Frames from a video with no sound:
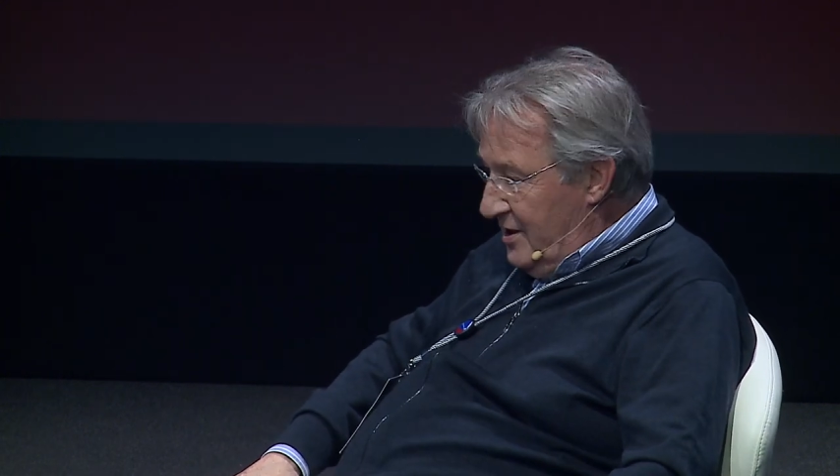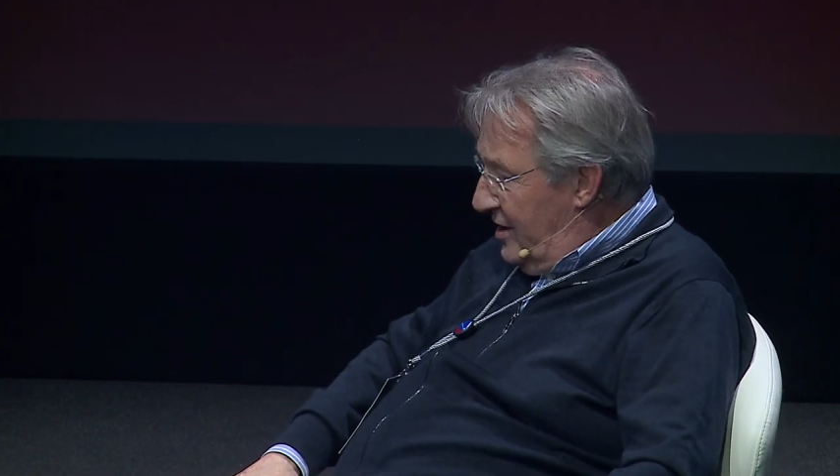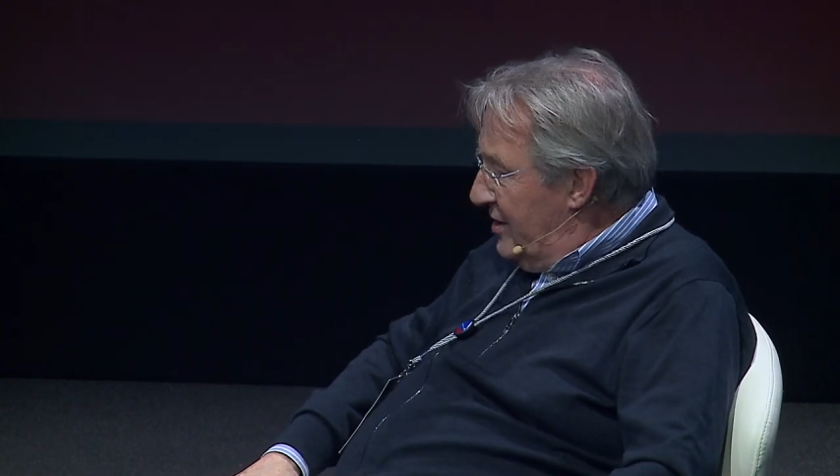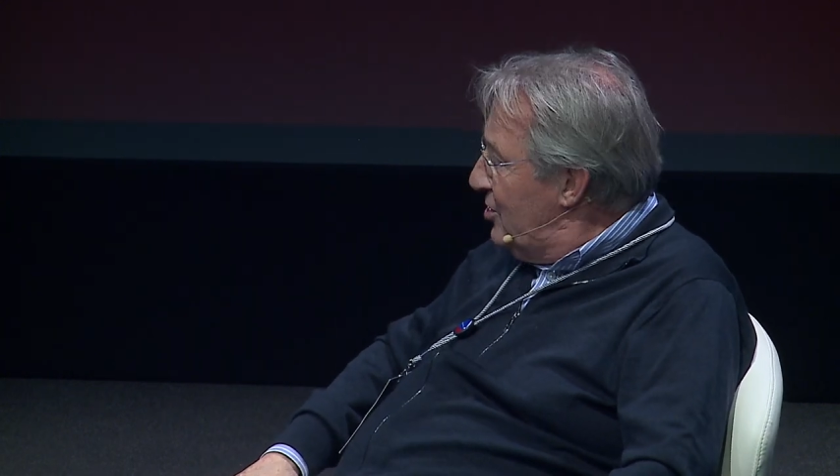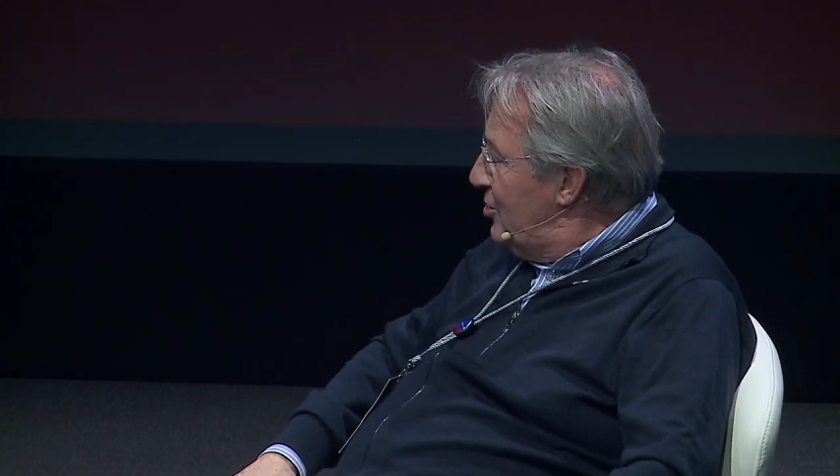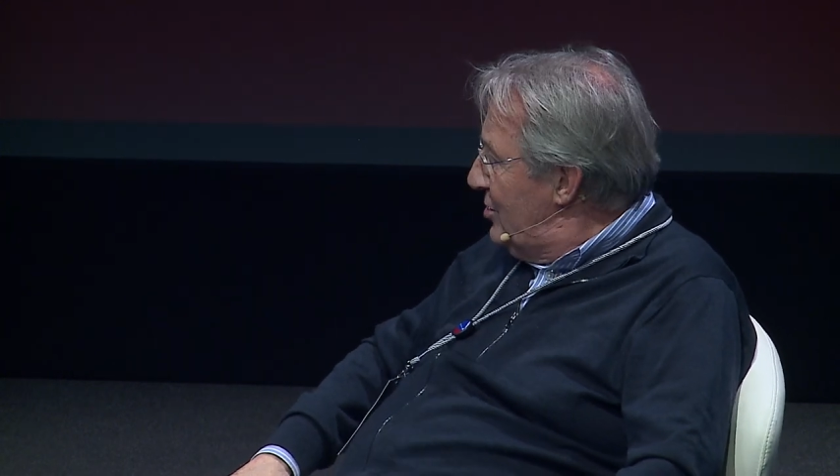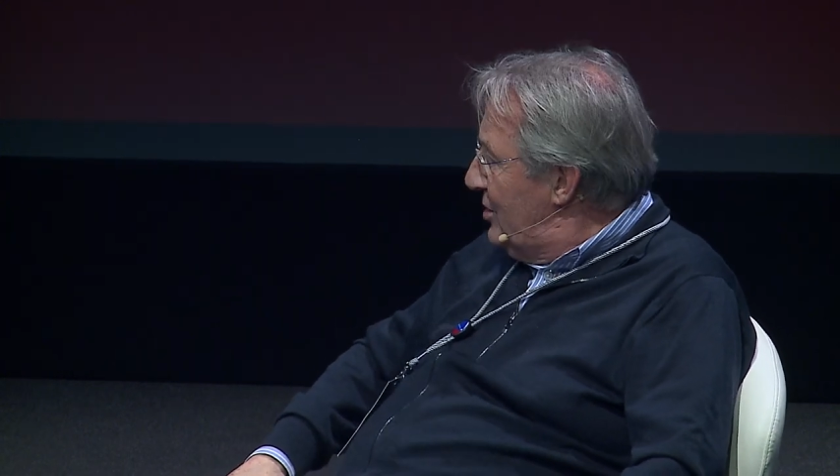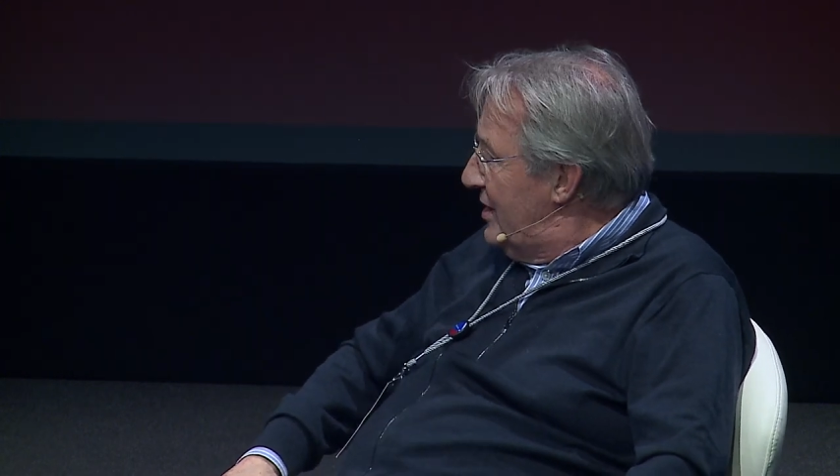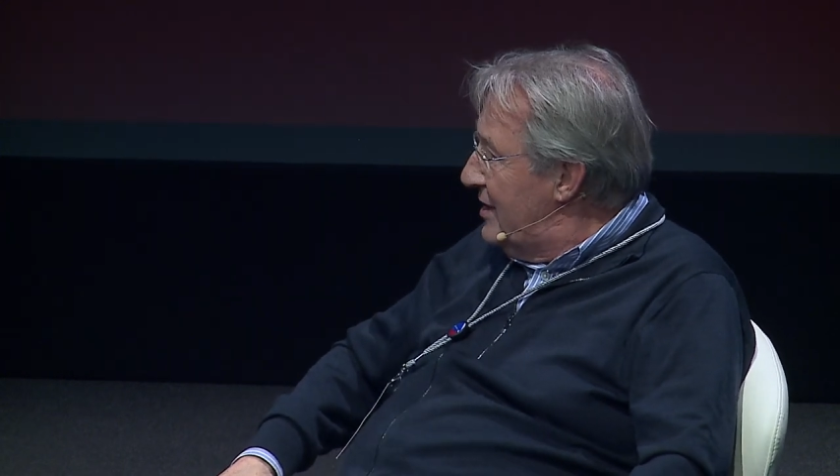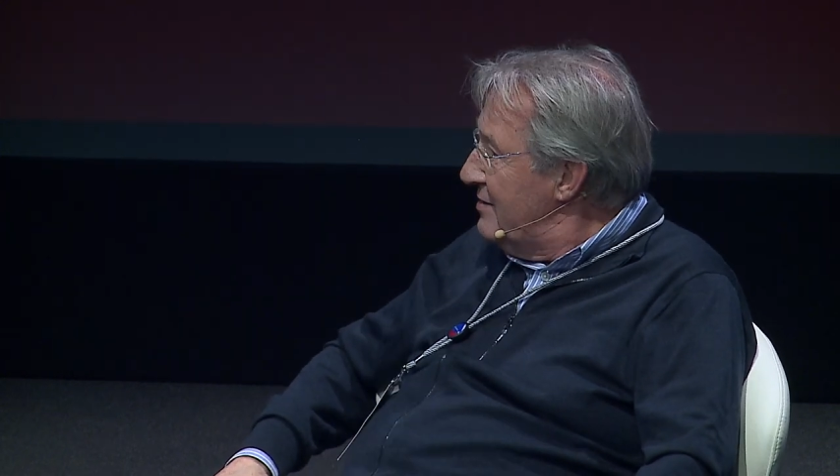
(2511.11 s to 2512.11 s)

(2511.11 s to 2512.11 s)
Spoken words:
clinical